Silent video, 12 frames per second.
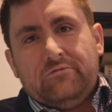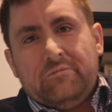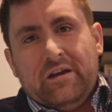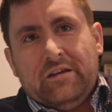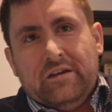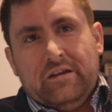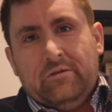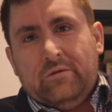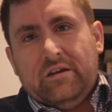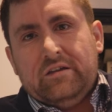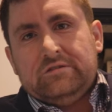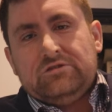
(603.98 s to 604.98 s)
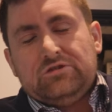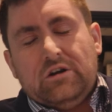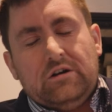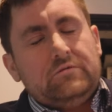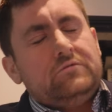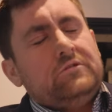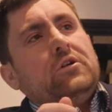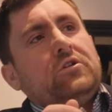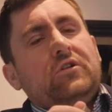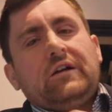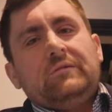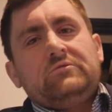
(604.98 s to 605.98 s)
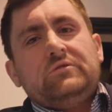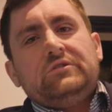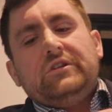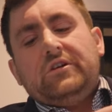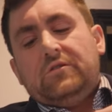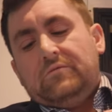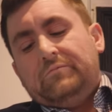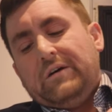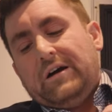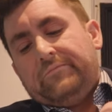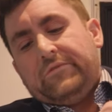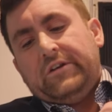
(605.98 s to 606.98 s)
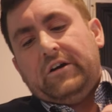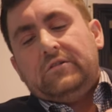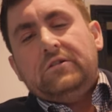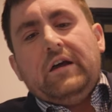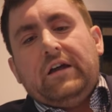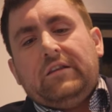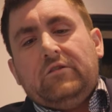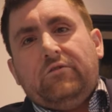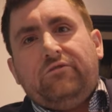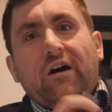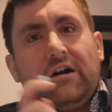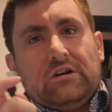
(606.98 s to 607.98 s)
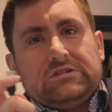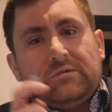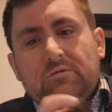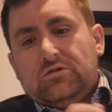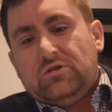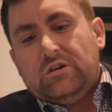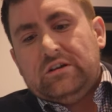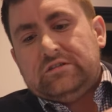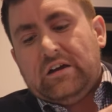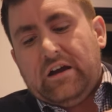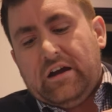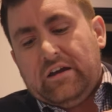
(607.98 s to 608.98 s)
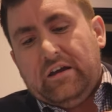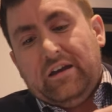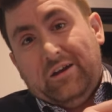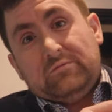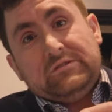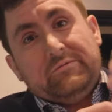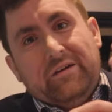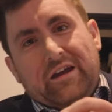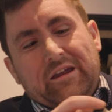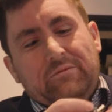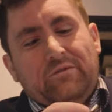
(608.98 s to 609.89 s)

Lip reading: new man anyway. So couldn't come to a deal, but you know, had a little fun, got some of the toys out, helped him out.